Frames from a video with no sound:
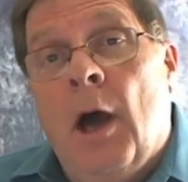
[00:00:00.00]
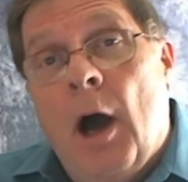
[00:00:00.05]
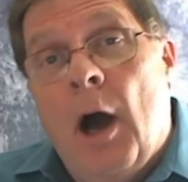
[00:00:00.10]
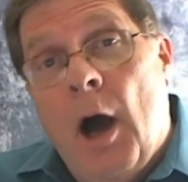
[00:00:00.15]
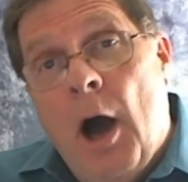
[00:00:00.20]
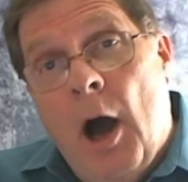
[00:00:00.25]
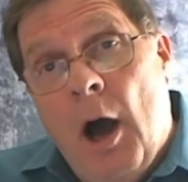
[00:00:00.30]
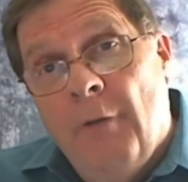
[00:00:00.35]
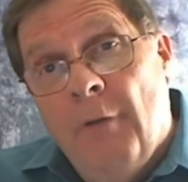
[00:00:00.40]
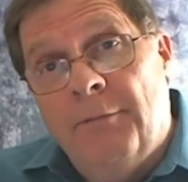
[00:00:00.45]

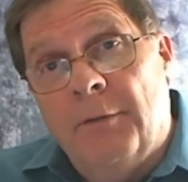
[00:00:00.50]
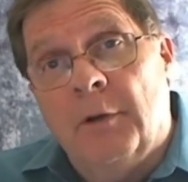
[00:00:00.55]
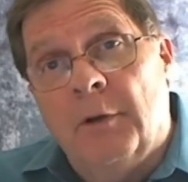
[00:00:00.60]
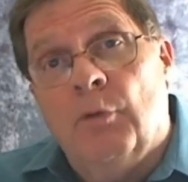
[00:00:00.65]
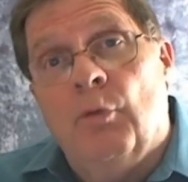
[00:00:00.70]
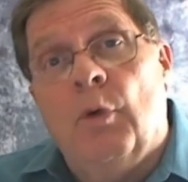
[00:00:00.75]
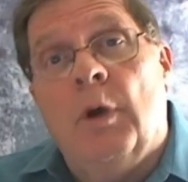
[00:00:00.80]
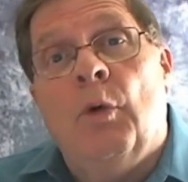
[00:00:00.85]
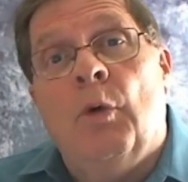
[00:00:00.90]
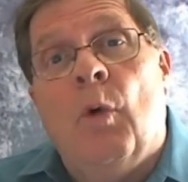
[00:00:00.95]

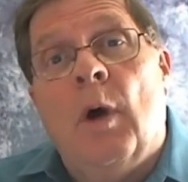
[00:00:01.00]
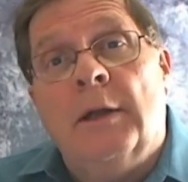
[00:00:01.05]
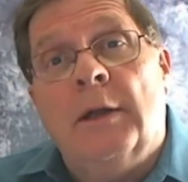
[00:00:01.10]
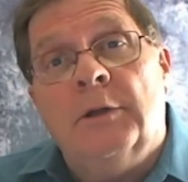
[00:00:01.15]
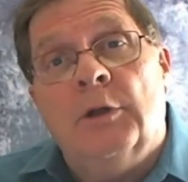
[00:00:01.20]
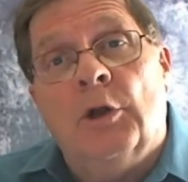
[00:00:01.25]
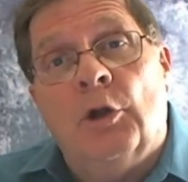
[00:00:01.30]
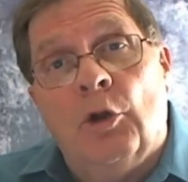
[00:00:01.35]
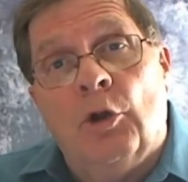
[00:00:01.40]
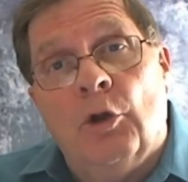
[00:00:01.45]
Often we want
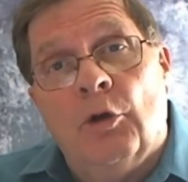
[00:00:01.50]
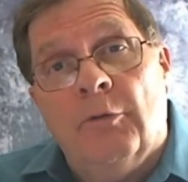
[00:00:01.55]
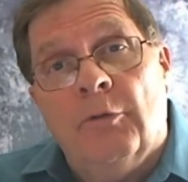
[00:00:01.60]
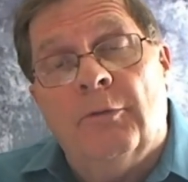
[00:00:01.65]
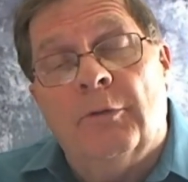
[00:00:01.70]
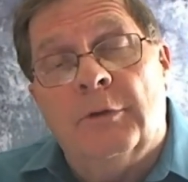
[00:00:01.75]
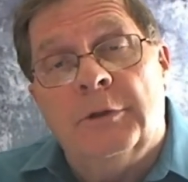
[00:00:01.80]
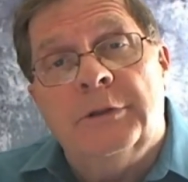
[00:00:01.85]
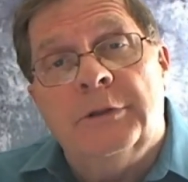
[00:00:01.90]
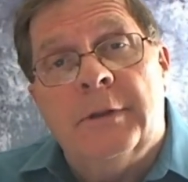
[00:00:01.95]
to look
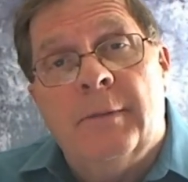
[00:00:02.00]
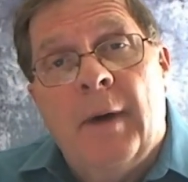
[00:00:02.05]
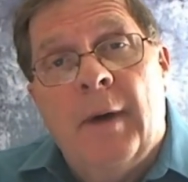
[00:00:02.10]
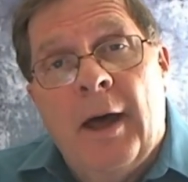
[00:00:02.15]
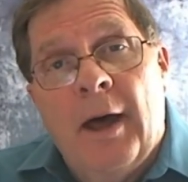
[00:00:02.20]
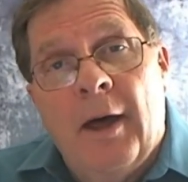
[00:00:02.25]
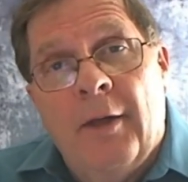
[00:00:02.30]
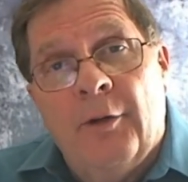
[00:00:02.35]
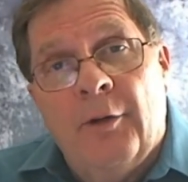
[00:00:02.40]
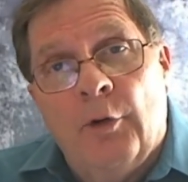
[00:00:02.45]
for some
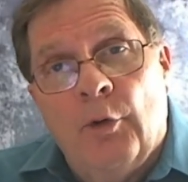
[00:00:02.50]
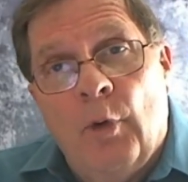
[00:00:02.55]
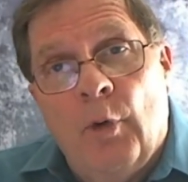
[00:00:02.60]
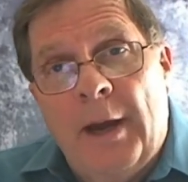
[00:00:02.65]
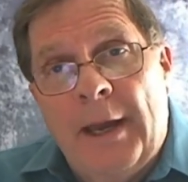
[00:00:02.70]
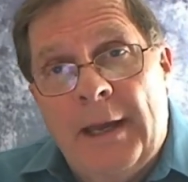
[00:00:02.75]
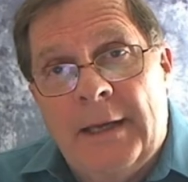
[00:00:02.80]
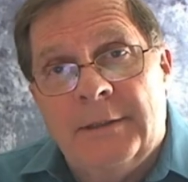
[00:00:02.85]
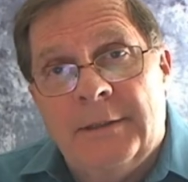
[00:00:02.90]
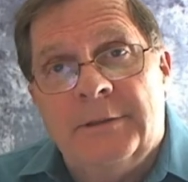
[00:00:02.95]
other
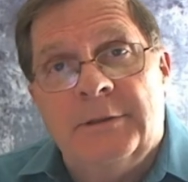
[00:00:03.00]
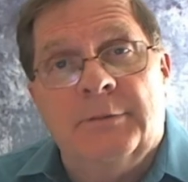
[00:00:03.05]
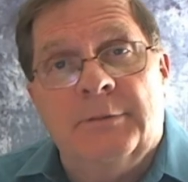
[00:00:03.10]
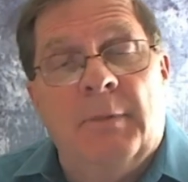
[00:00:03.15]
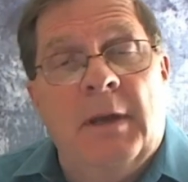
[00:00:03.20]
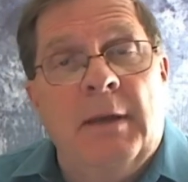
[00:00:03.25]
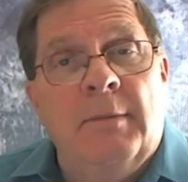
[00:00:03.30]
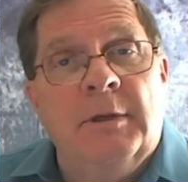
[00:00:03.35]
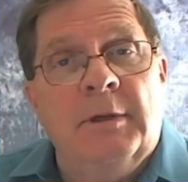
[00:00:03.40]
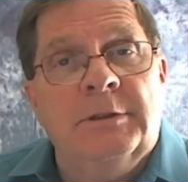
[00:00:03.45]
ways,
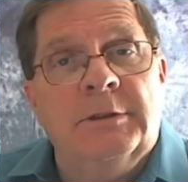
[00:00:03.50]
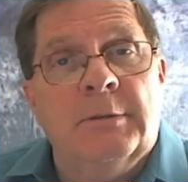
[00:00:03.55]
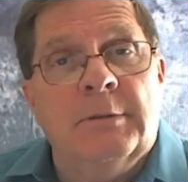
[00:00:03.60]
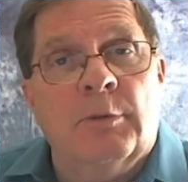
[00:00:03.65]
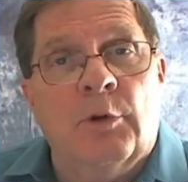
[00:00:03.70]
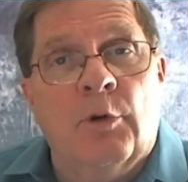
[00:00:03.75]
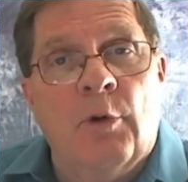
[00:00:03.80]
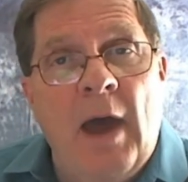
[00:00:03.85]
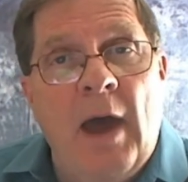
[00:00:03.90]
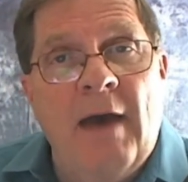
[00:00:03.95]
maybe some
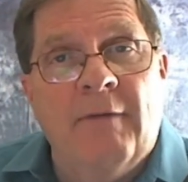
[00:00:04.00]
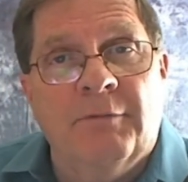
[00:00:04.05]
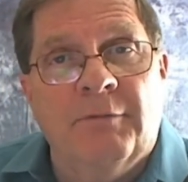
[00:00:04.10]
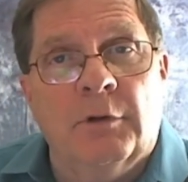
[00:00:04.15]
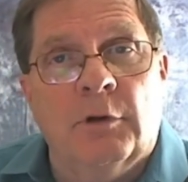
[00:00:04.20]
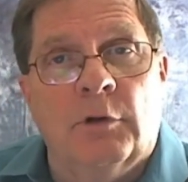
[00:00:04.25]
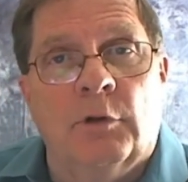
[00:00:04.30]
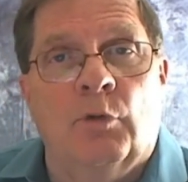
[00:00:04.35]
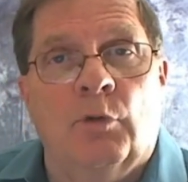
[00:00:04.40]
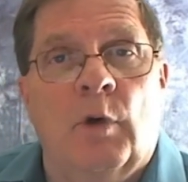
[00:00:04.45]

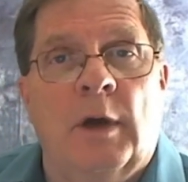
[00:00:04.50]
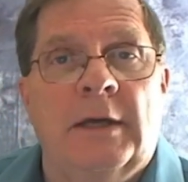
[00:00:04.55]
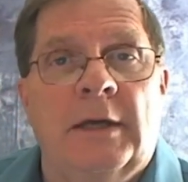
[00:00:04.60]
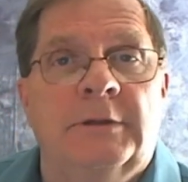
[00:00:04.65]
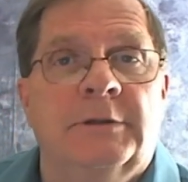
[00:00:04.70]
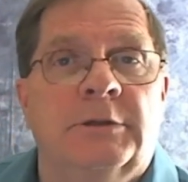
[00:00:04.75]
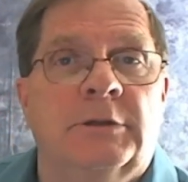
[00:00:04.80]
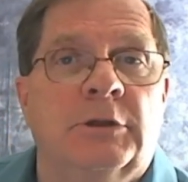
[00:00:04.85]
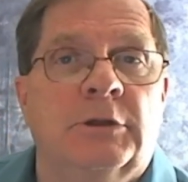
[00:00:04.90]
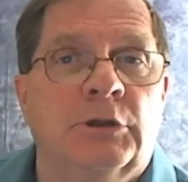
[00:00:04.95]
graphical
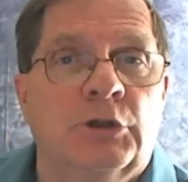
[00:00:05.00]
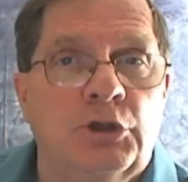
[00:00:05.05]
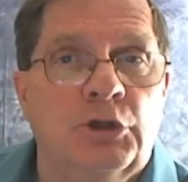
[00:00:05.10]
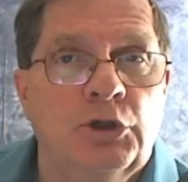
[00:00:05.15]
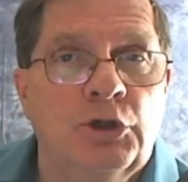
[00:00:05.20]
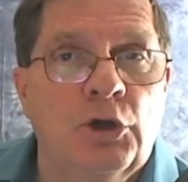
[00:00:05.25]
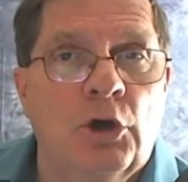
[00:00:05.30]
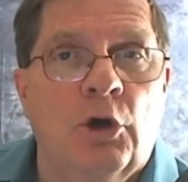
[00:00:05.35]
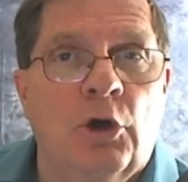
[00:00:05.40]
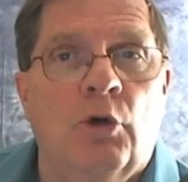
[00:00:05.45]
ways to
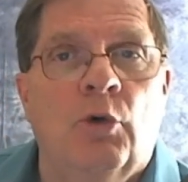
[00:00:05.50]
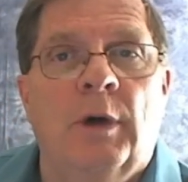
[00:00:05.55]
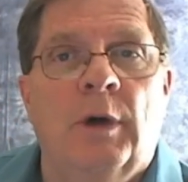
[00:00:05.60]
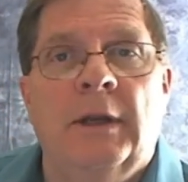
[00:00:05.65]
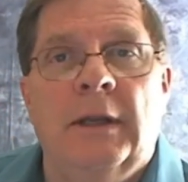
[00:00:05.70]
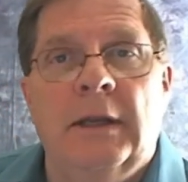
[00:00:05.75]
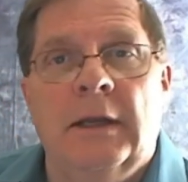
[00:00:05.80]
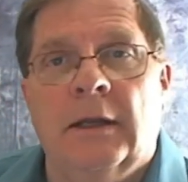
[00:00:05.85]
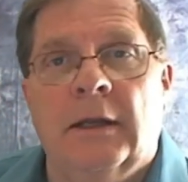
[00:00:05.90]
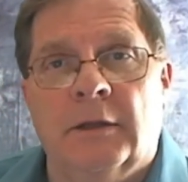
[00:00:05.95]
show
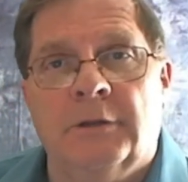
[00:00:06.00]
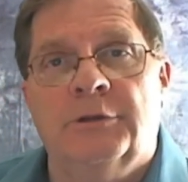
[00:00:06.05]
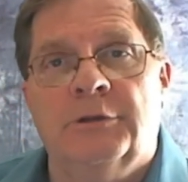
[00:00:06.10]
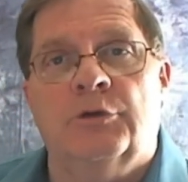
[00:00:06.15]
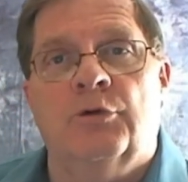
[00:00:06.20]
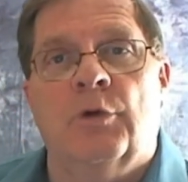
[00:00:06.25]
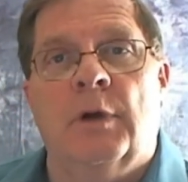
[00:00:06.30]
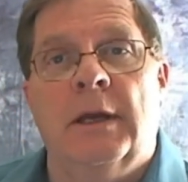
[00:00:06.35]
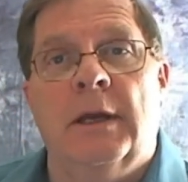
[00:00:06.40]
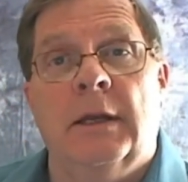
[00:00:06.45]
and
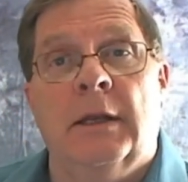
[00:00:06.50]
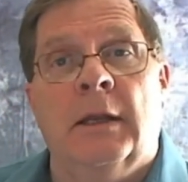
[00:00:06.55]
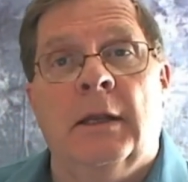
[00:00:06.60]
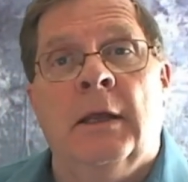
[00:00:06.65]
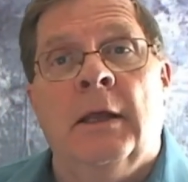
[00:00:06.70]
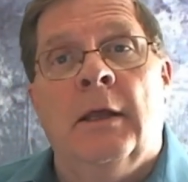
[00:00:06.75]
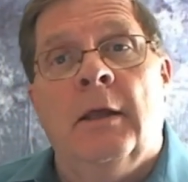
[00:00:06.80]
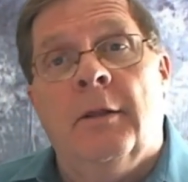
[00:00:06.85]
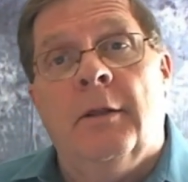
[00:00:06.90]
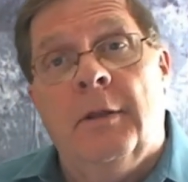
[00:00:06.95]
illustrate
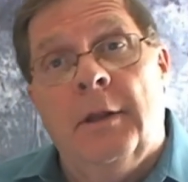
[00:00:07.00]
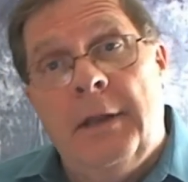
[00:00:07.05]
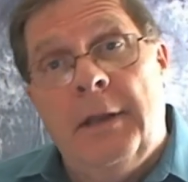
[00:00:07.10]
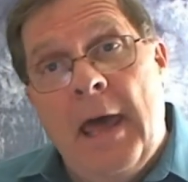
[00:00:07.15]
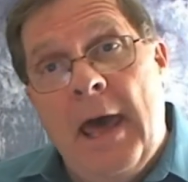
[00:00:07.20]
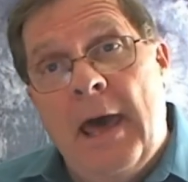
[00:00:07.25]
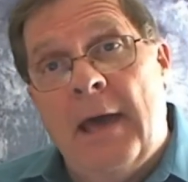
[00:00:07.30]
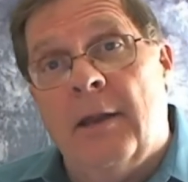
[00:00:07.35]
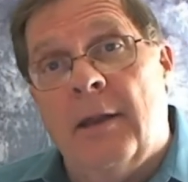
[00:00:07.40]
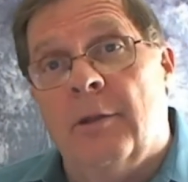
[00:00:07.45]
the
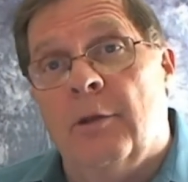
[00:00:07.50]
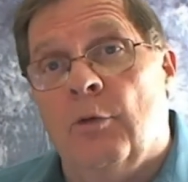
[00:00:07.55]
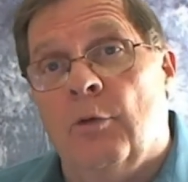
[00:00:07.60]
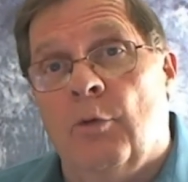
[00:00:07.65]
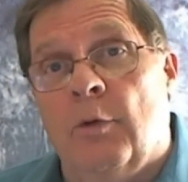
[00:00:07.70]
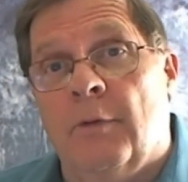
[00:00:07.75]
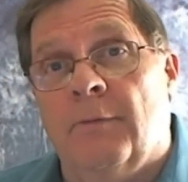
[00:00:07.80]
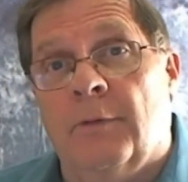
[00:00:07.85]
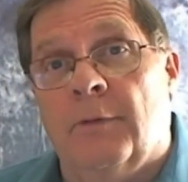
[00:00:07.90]
data that we've